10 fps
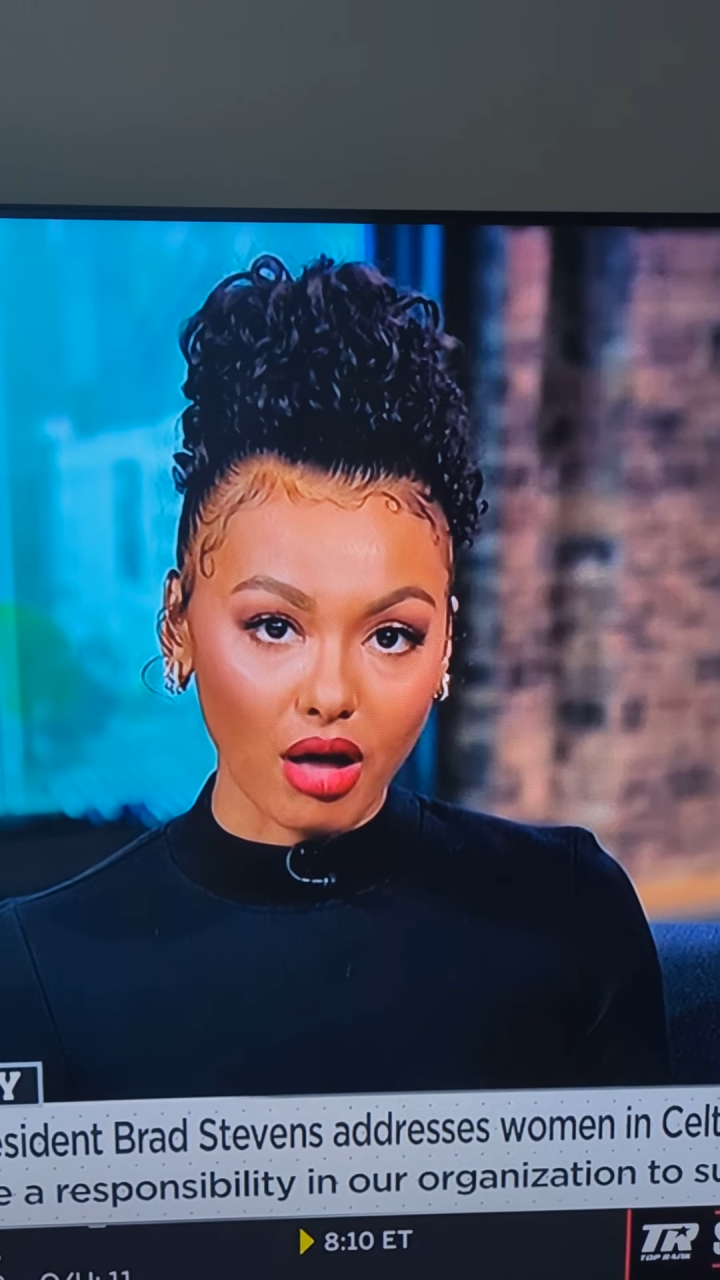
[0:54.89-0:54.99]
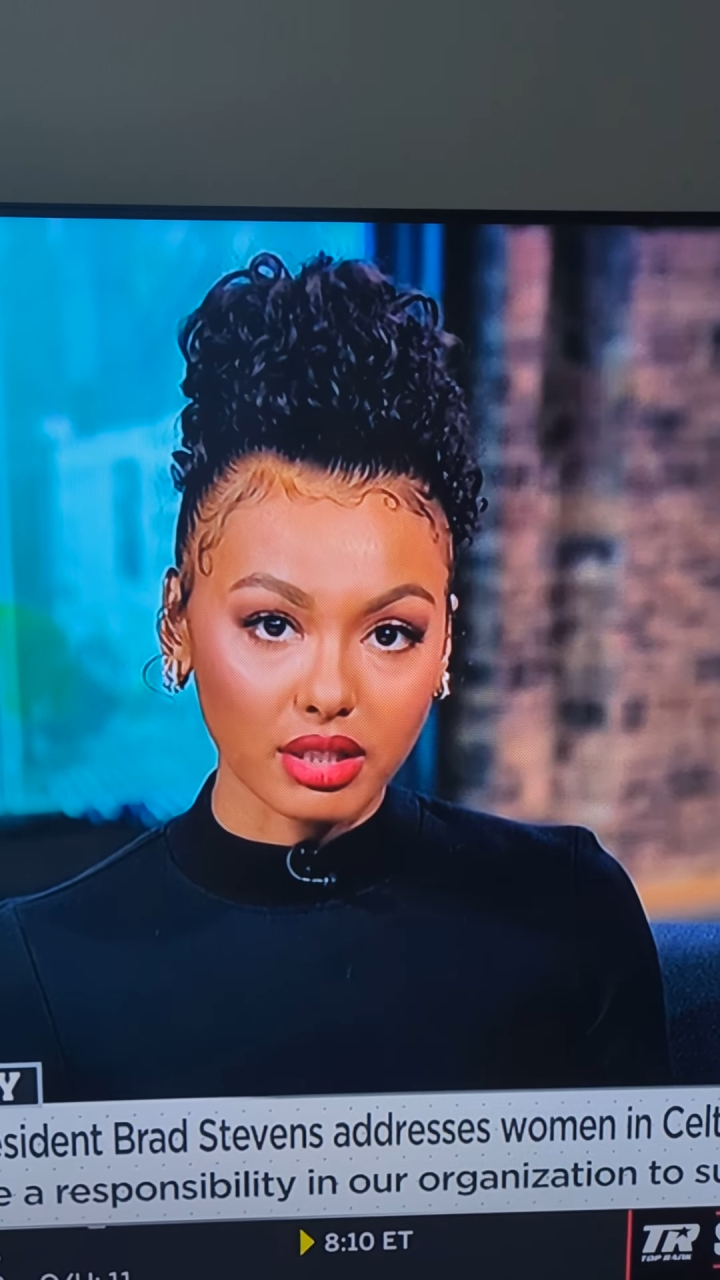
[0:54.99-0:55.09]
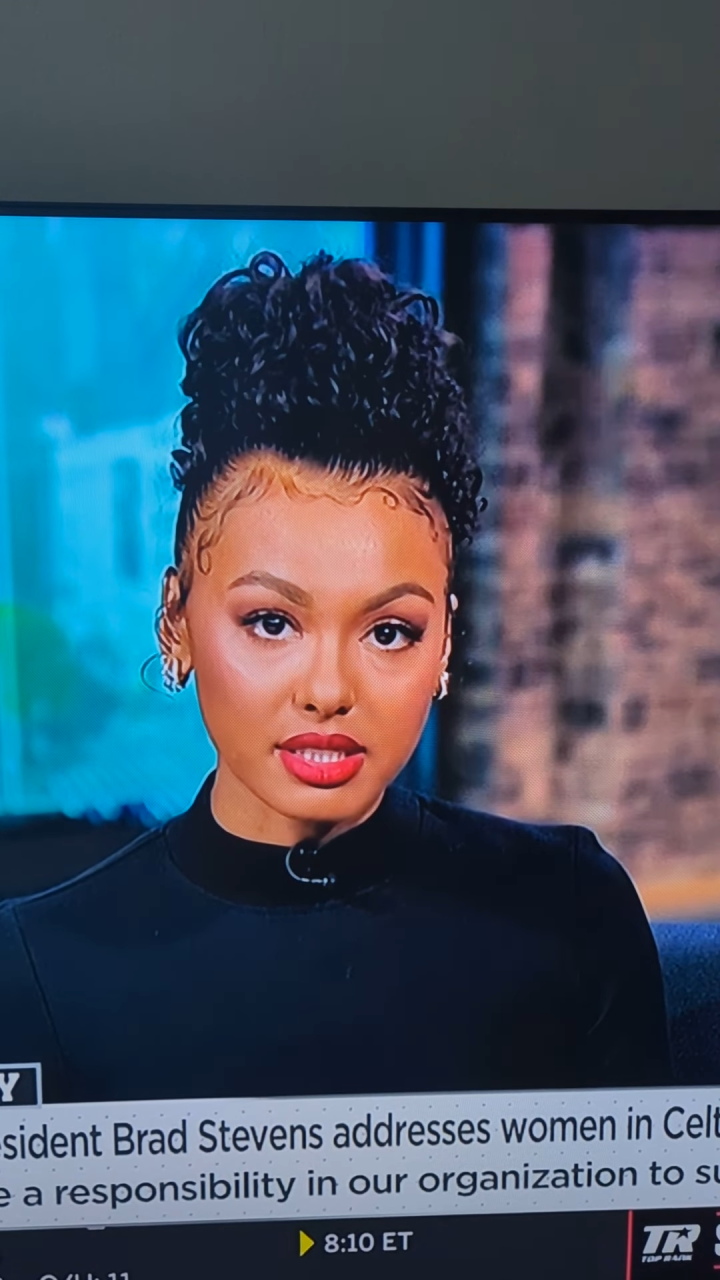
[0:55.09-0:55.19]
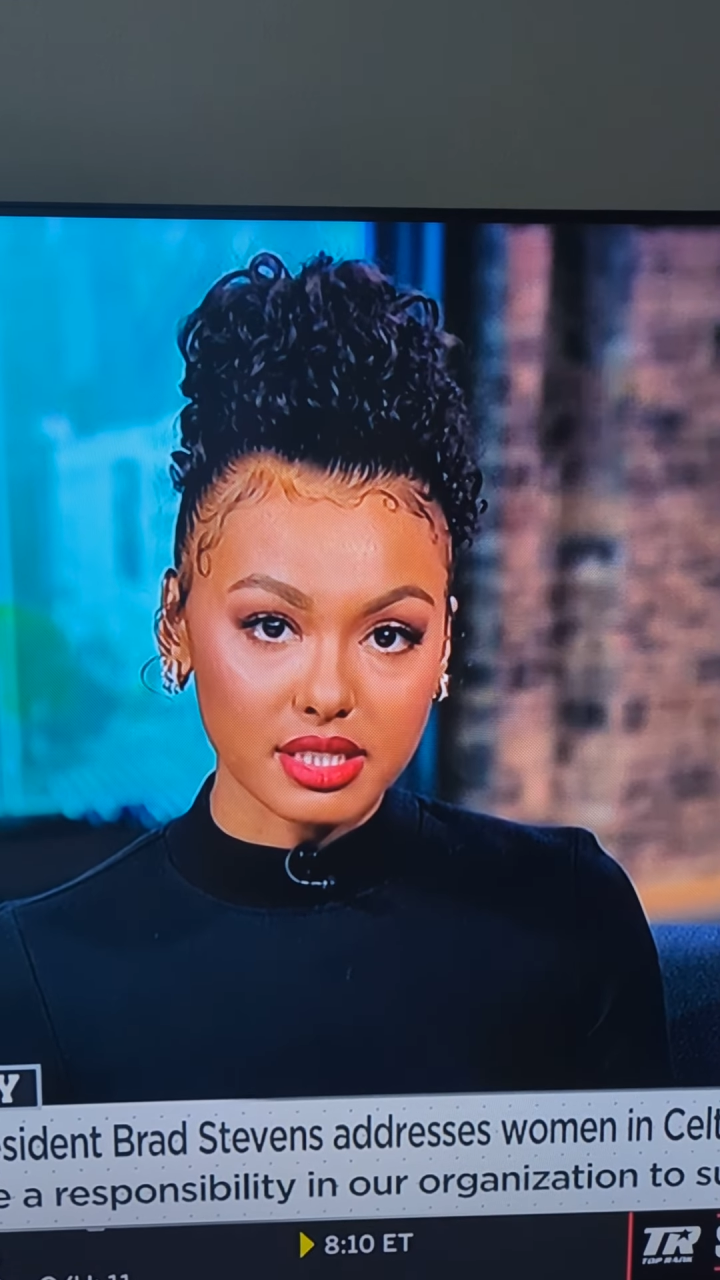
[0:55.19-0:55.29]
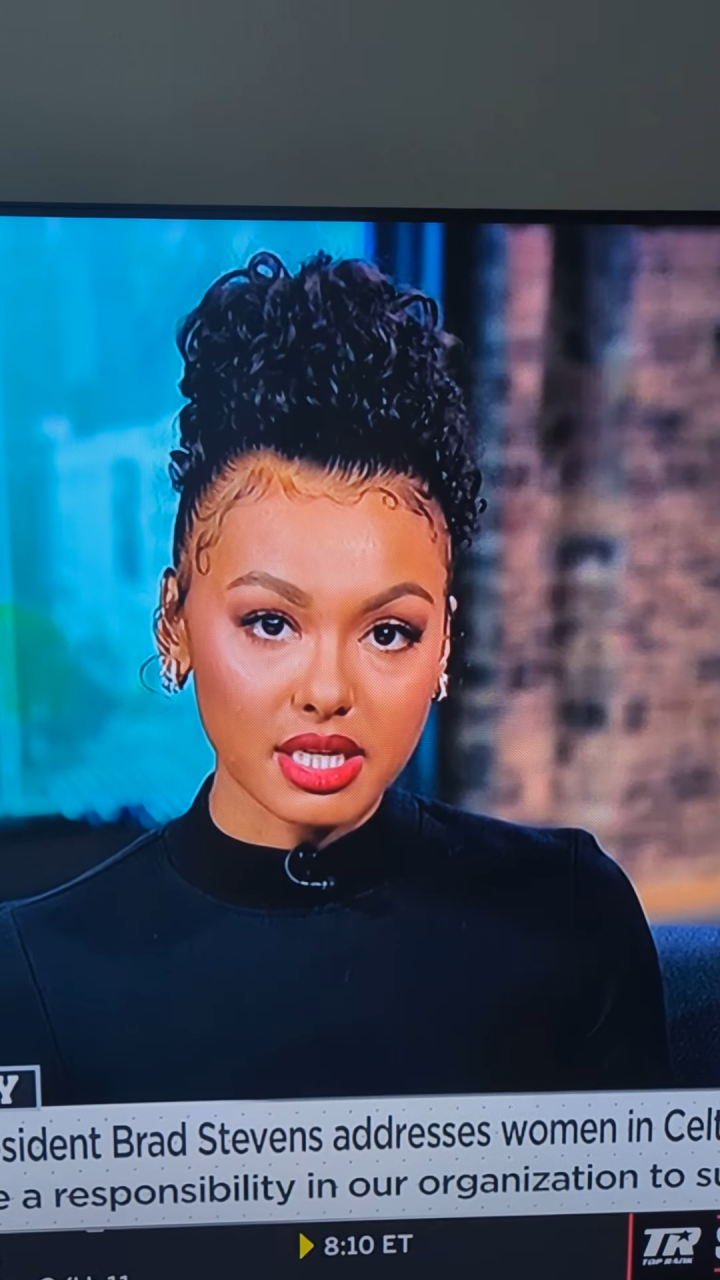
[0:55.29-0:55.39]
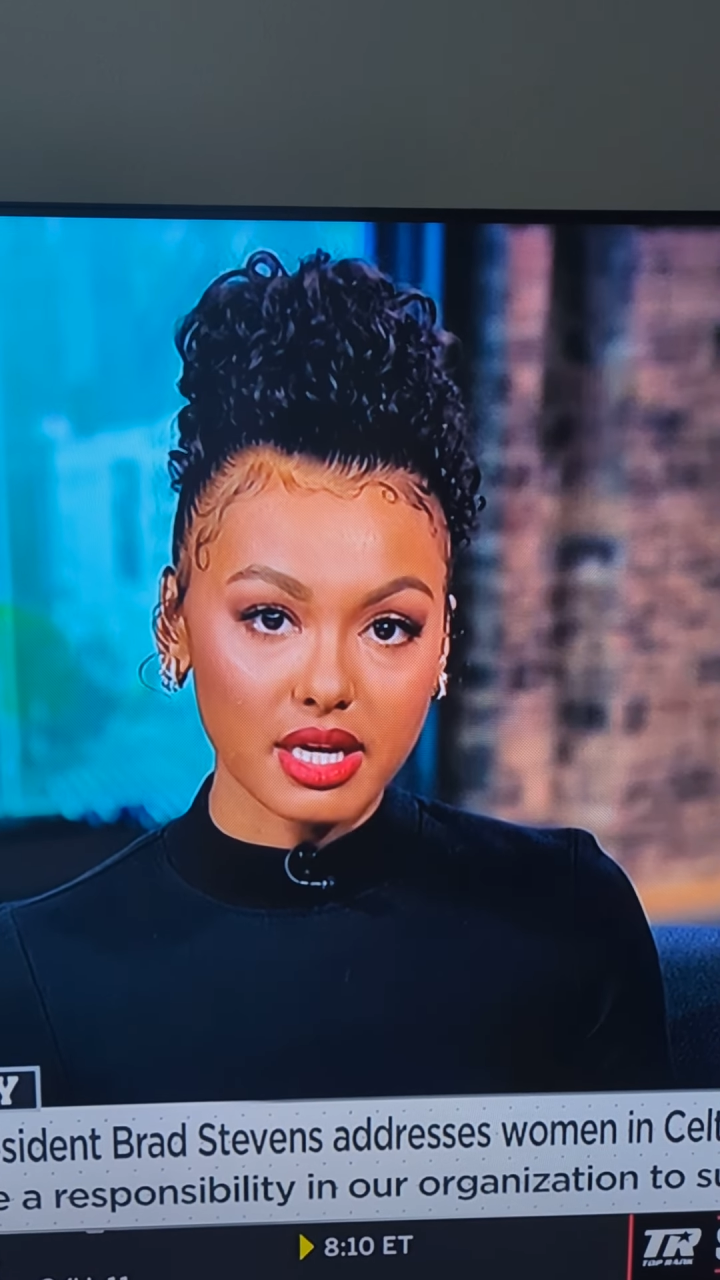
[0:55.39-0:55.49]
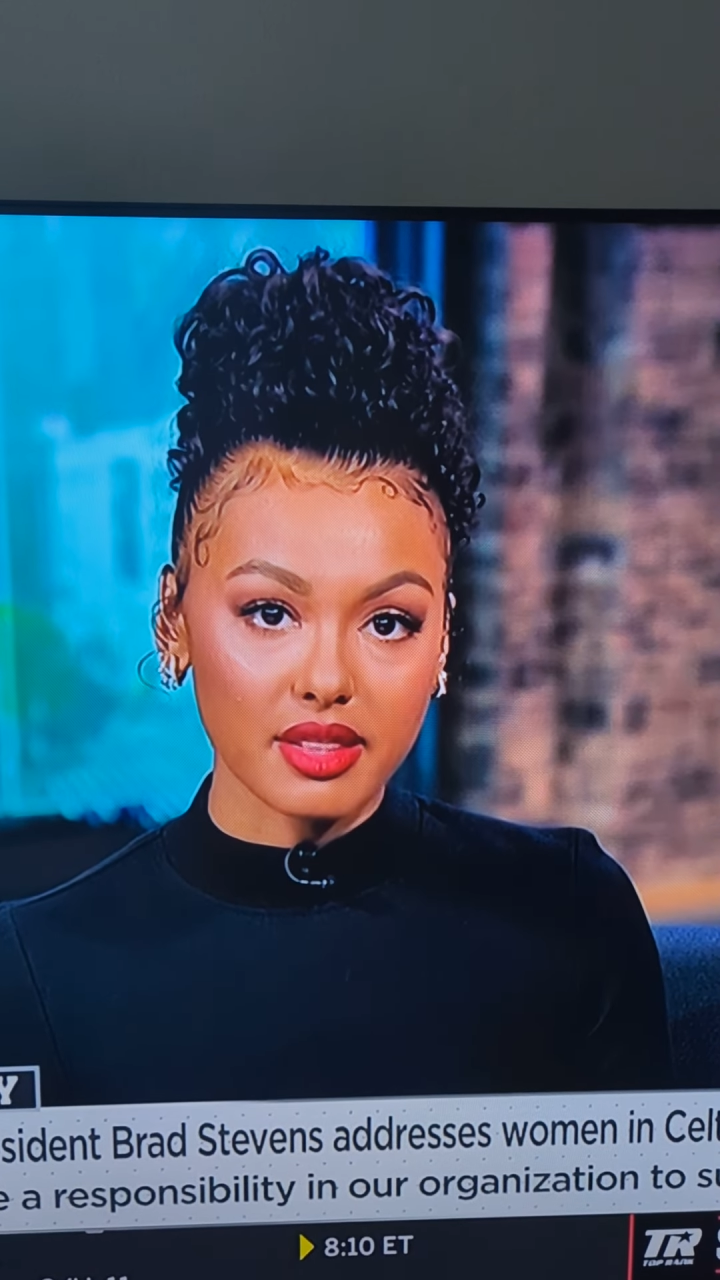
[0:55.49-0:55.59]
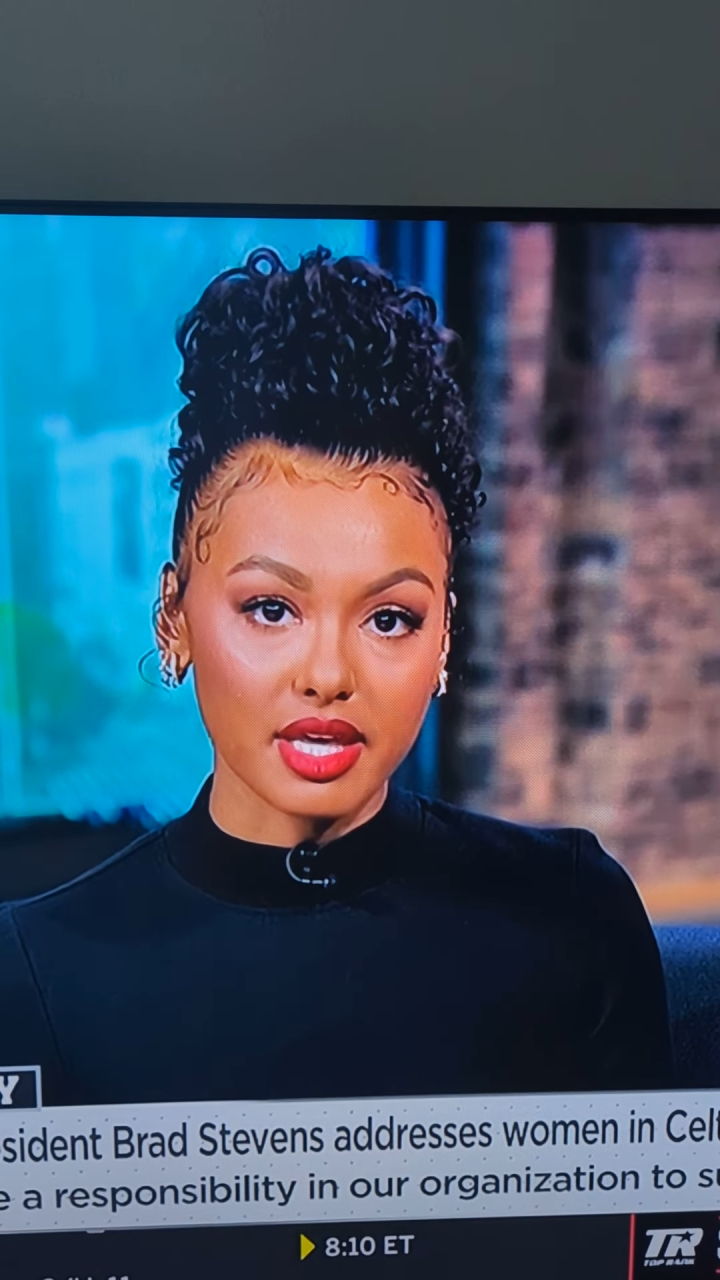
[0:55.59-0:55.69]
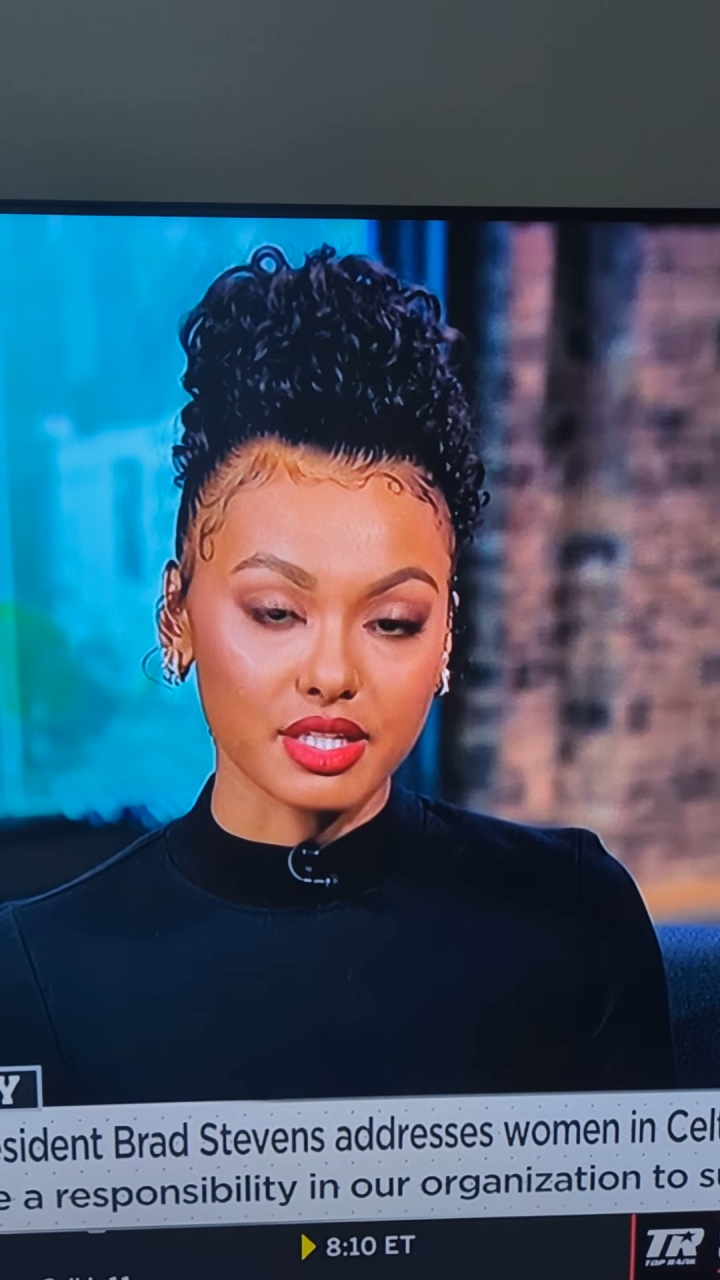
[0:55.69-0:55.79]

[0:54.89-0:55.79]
policy